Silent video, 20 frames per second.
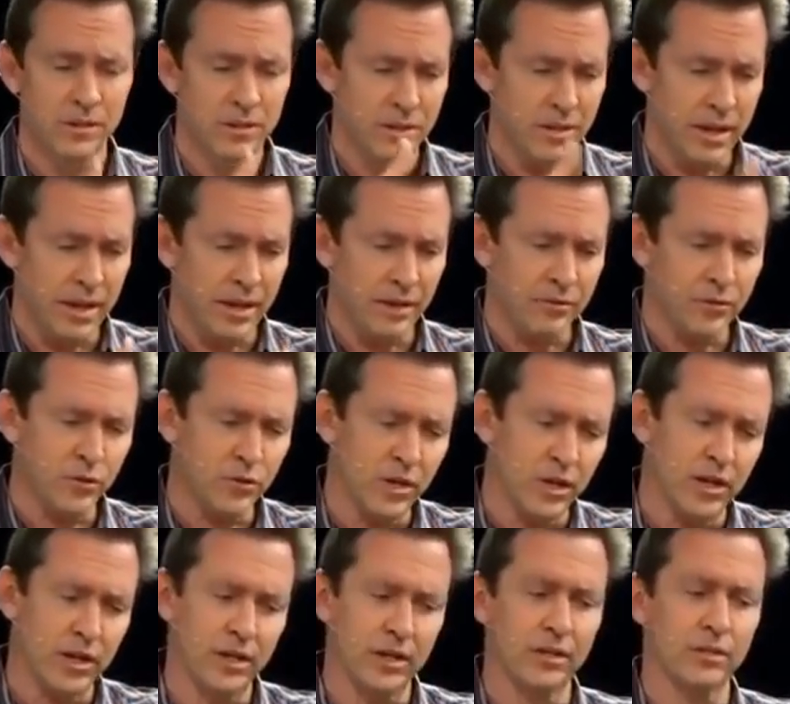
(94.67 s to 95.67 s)
day after
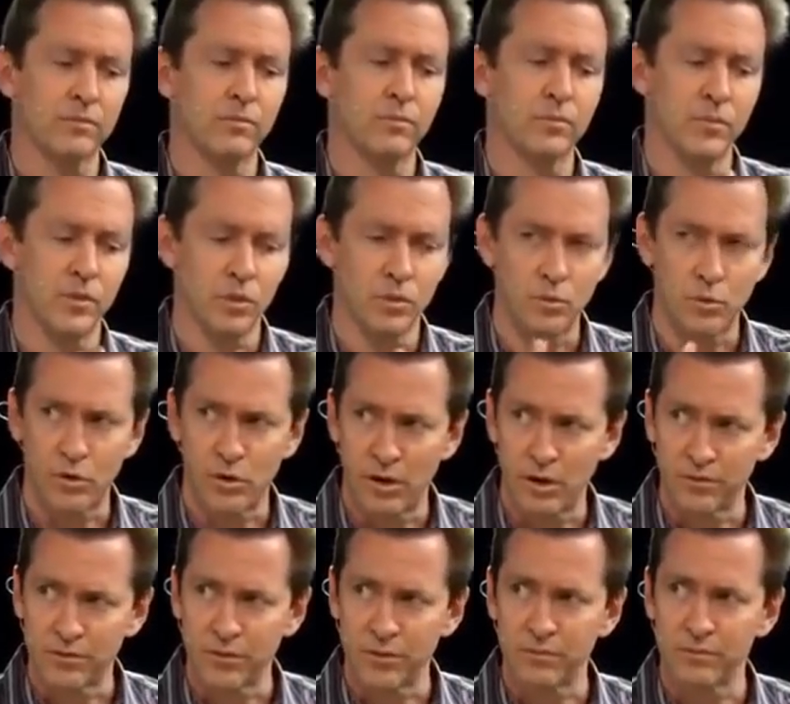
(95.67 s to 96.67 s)
day, a little more
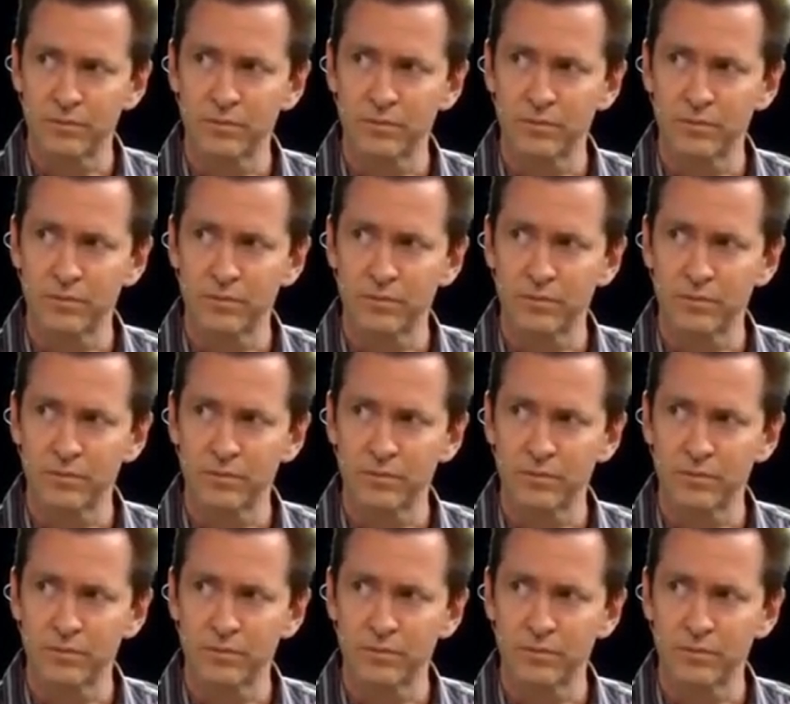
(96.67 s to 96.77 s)
often.